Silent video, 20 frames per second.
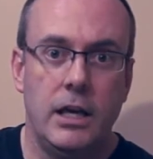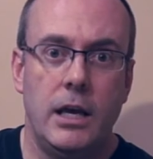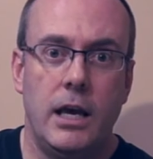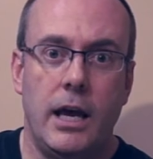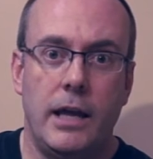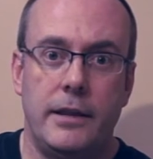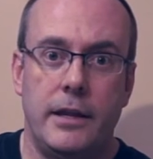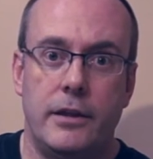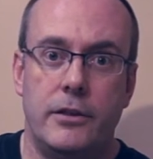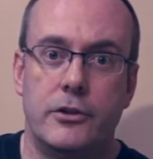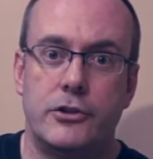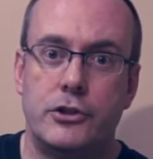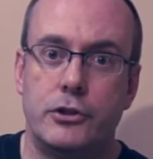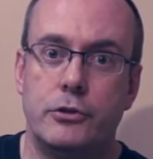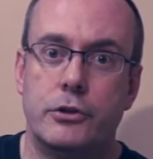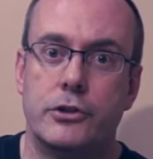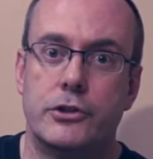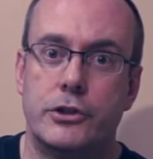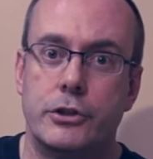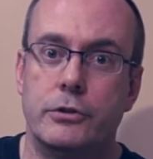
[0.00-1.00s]
and then the
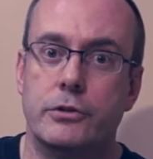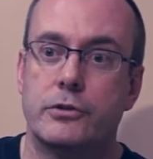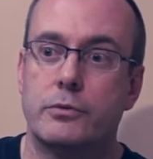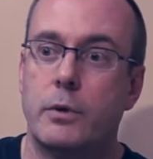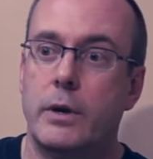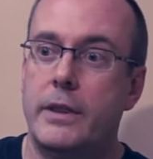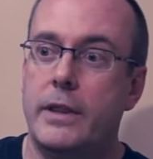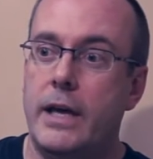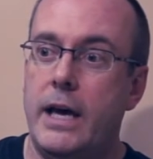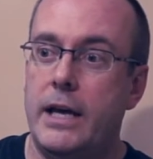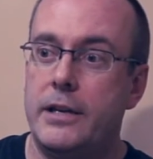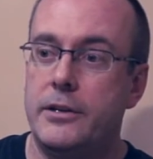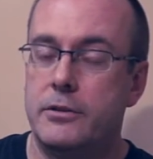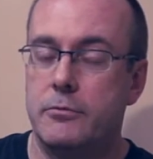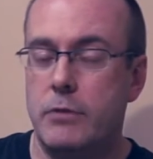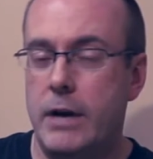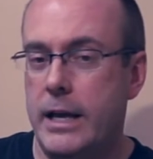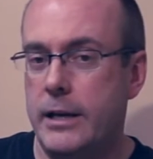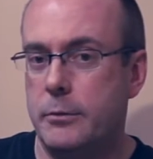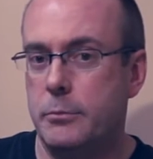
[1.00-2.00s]
shooter shoots when that
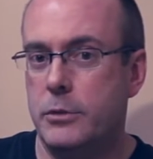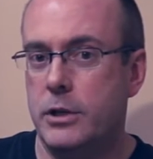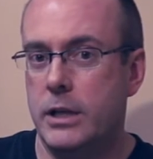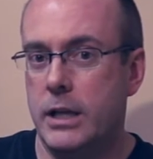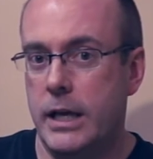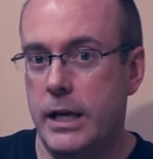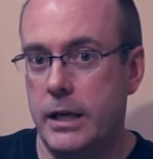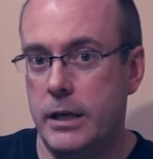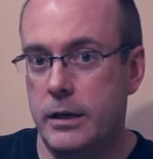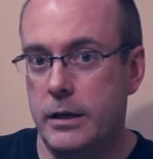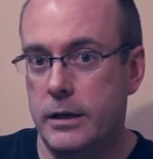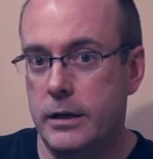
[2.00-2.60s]
random delay